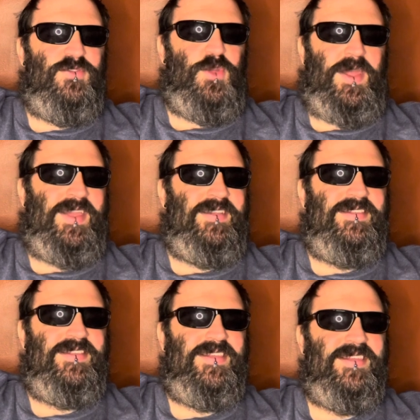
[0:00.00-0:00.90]

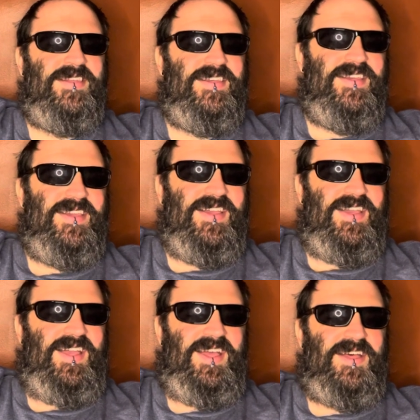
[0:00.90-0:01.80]
Jennings.
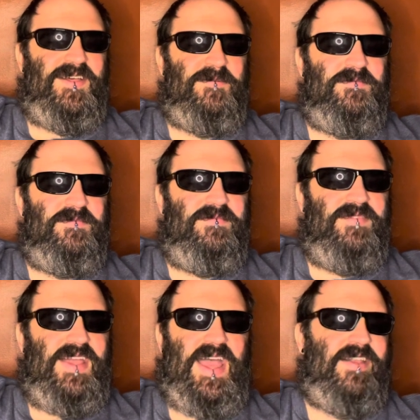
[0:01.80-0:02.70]
Um,
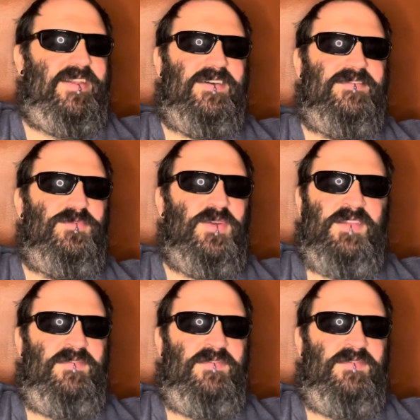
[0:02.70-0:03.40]
I don't know. Were they